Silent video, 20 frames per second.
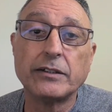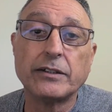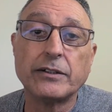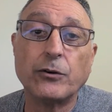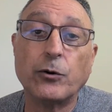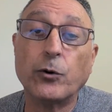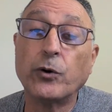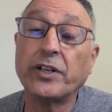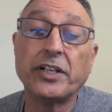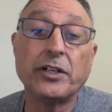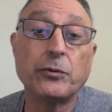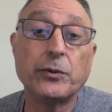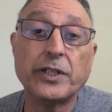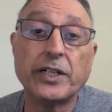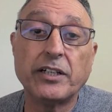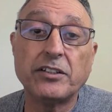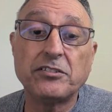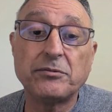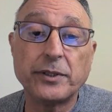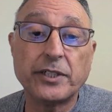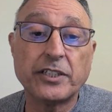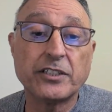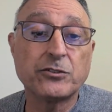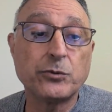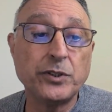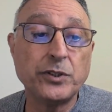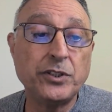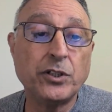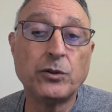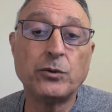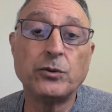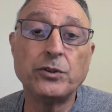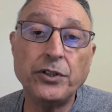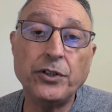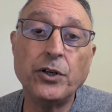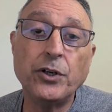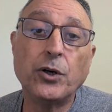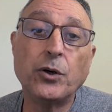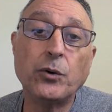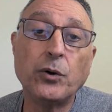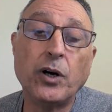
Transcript: or anyone else because we don't know